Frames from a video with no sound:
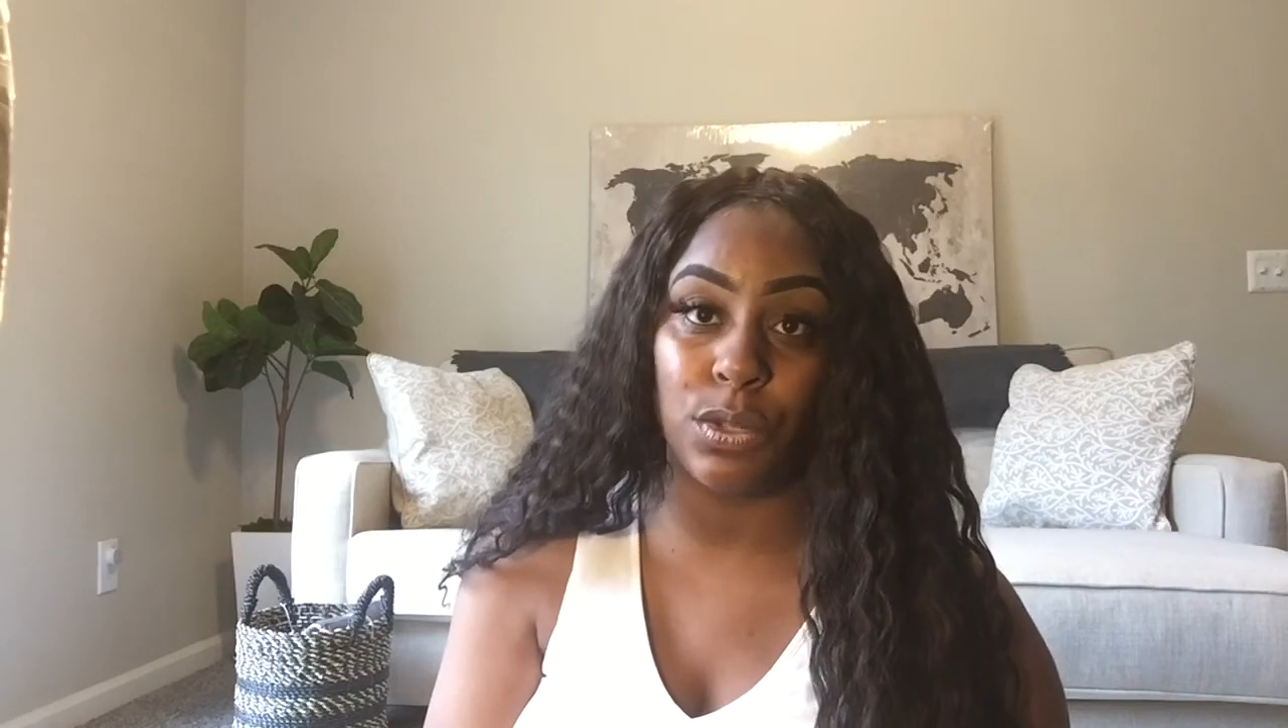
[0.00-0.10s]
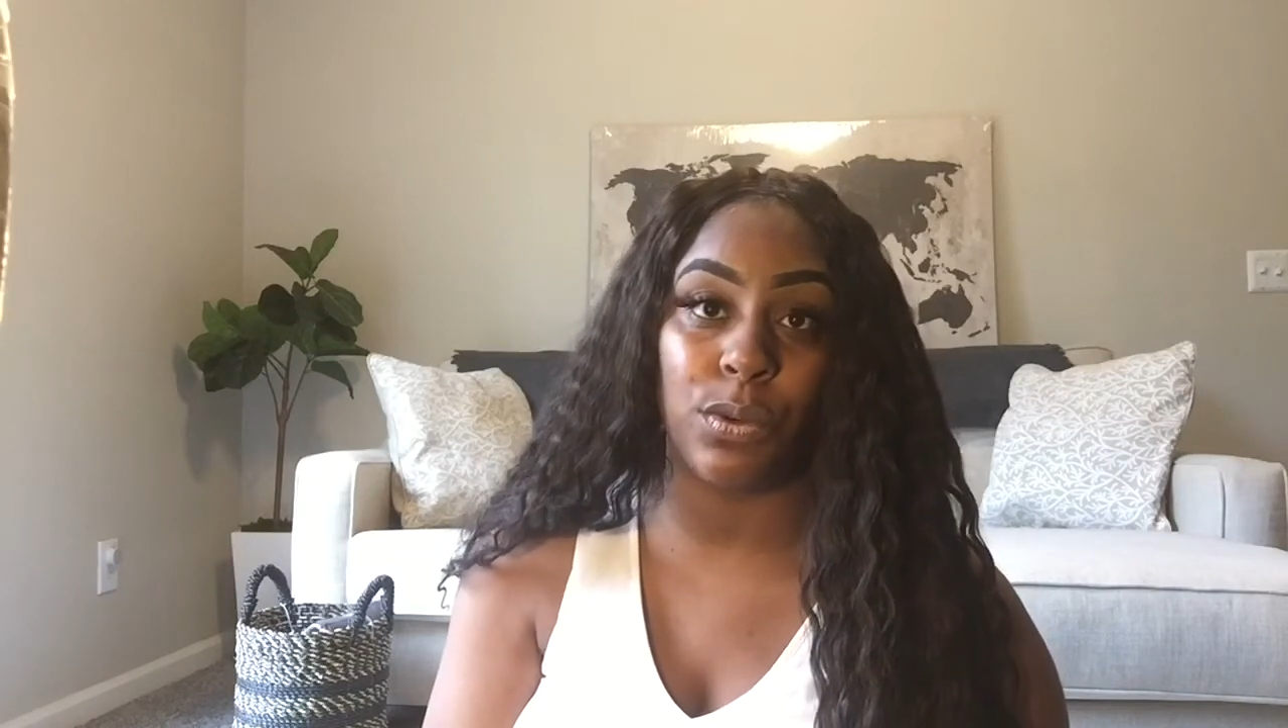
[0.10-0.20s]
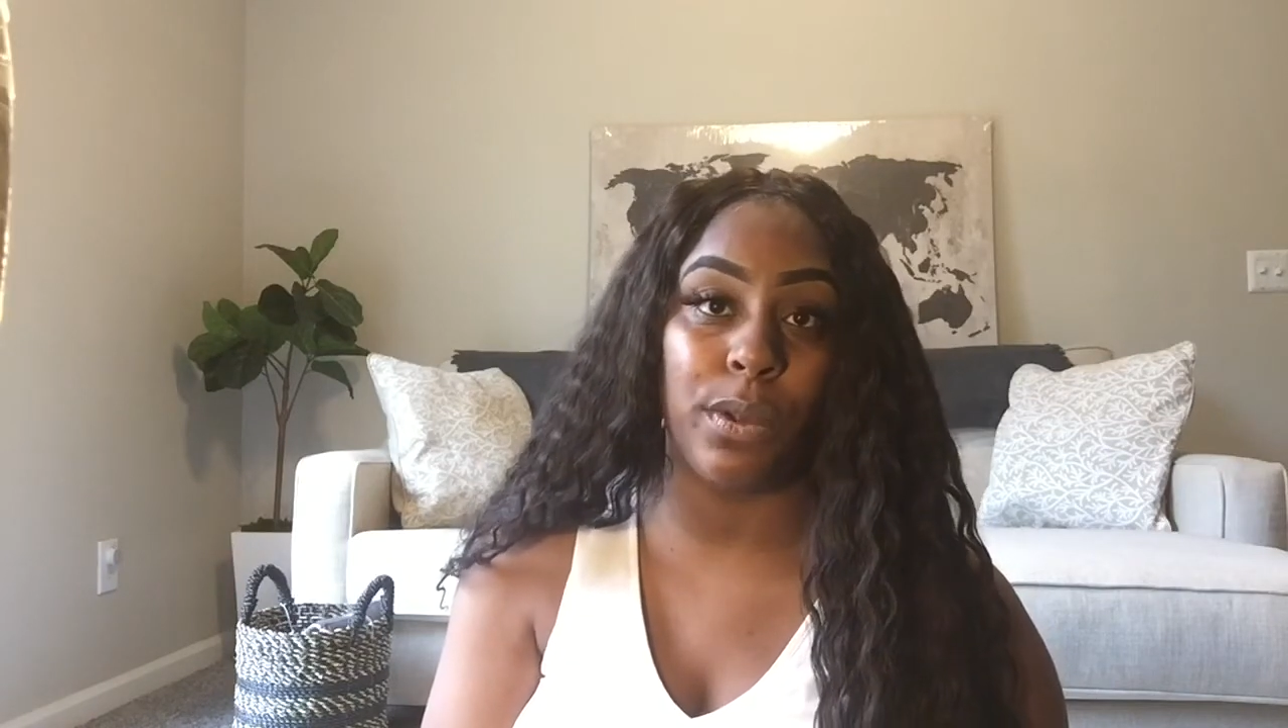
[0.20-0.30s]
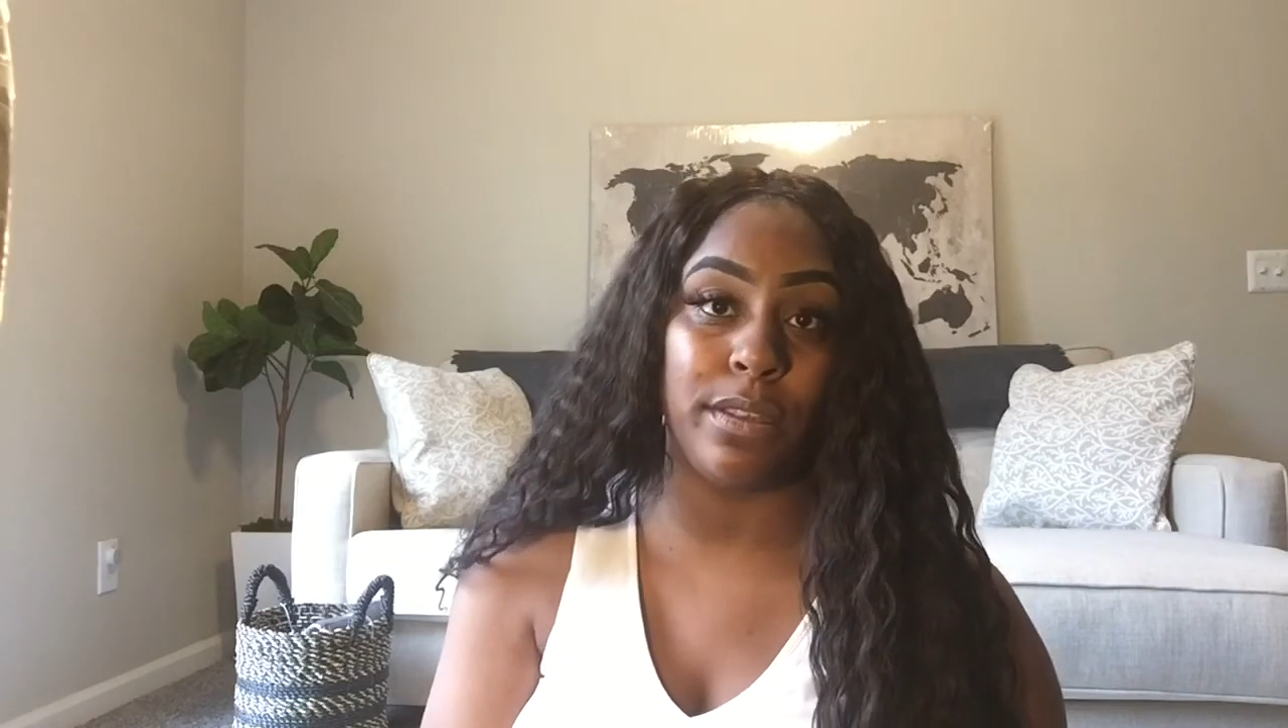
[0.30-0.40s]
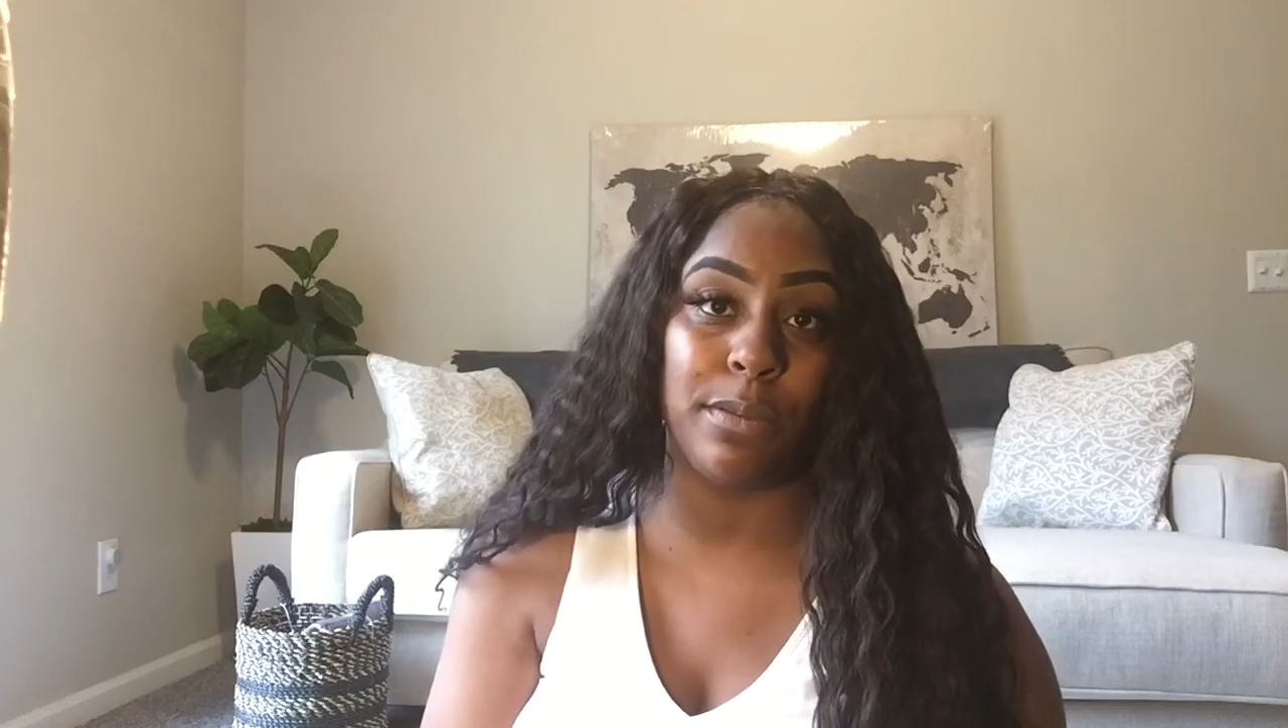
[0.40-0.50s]

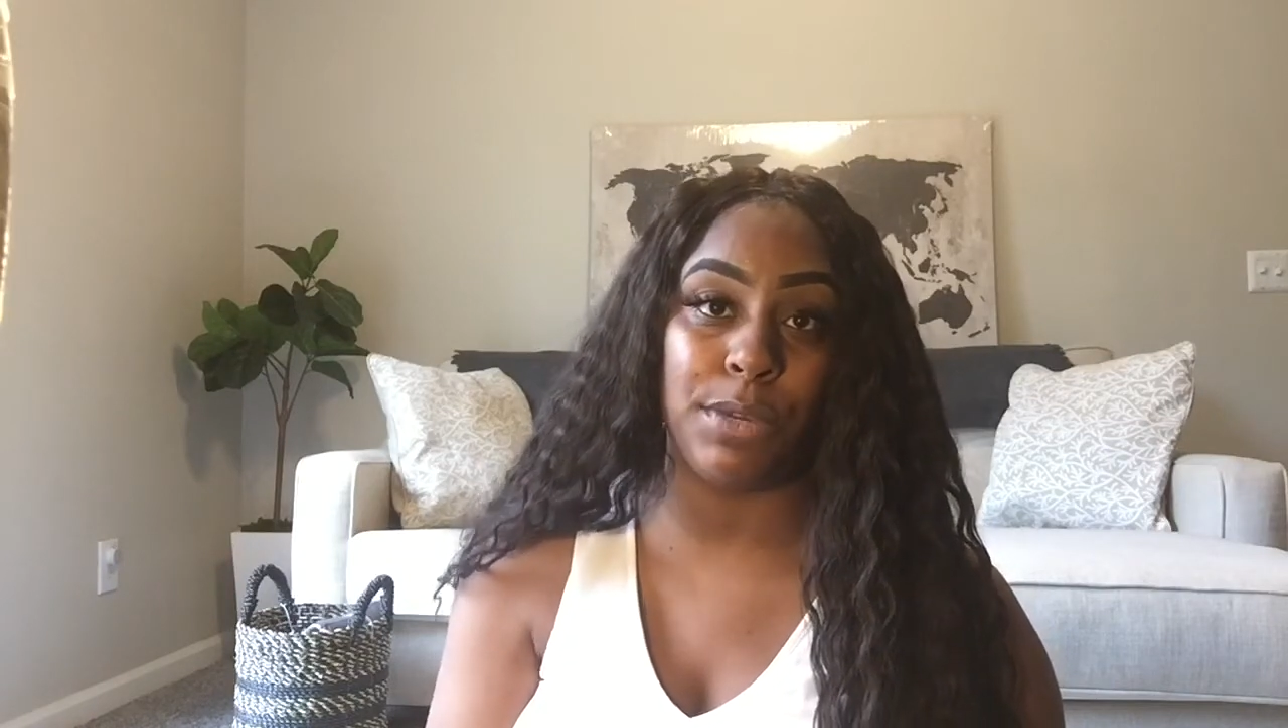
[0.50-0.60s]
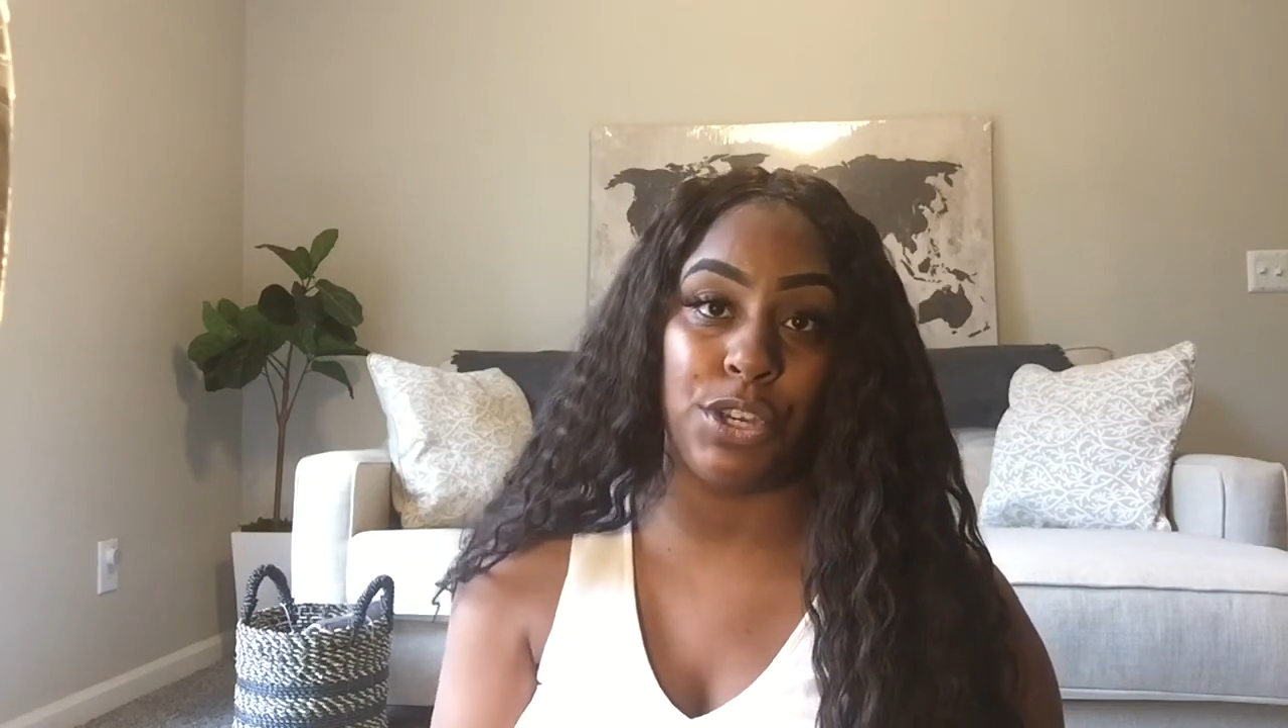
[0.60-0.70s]
or whether it be